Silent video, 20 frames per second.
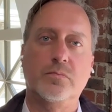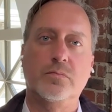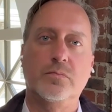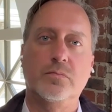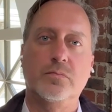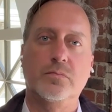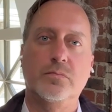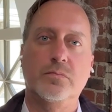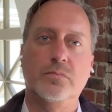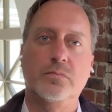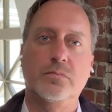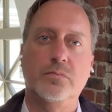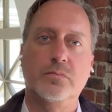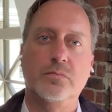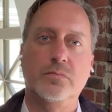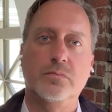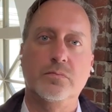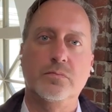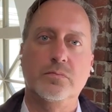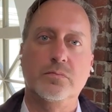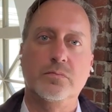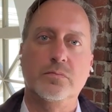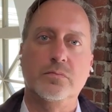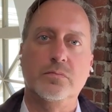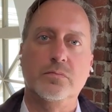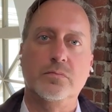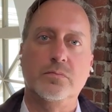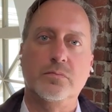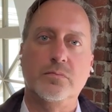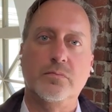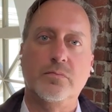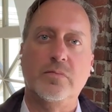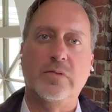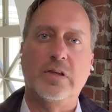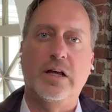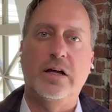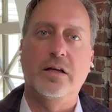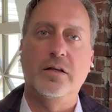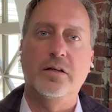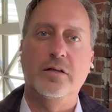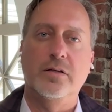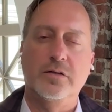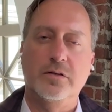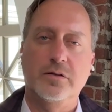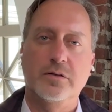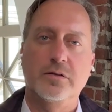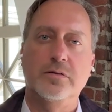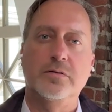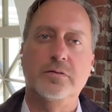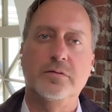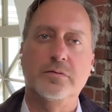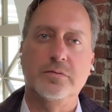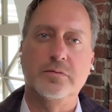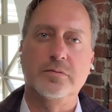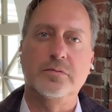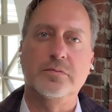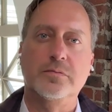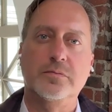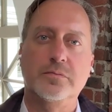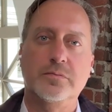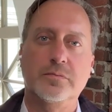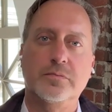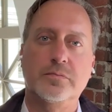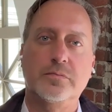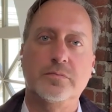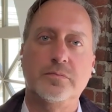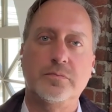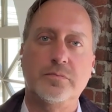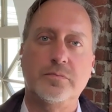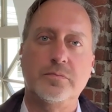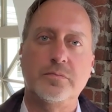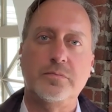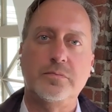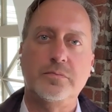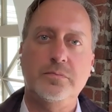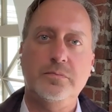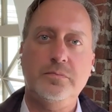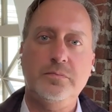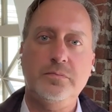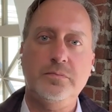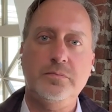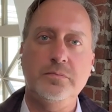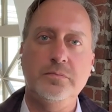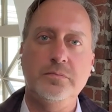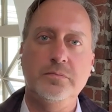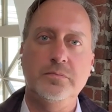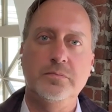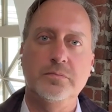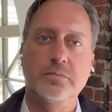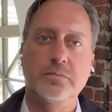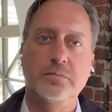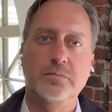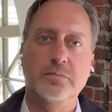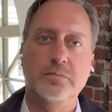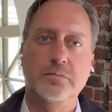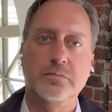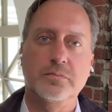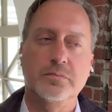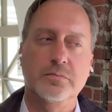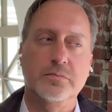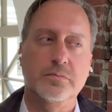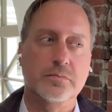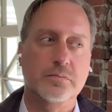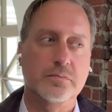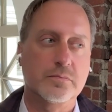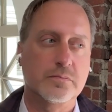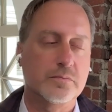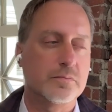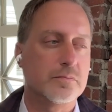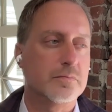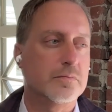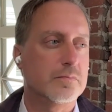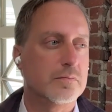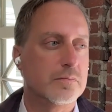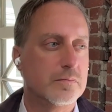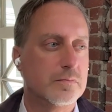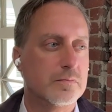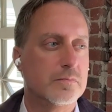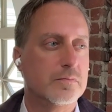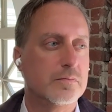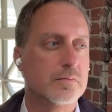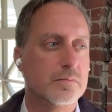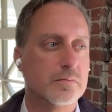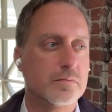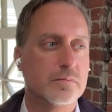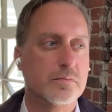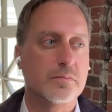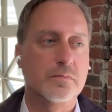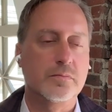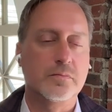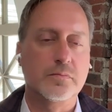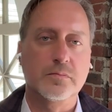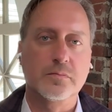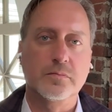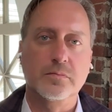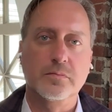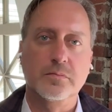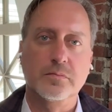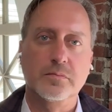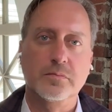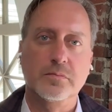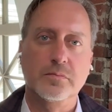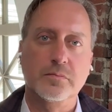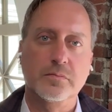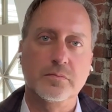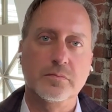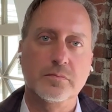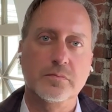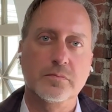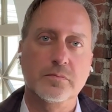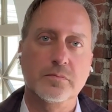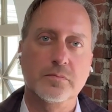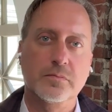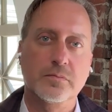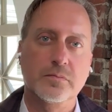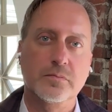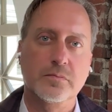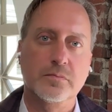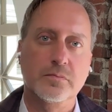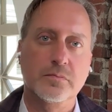No words are spoken by the person on screen.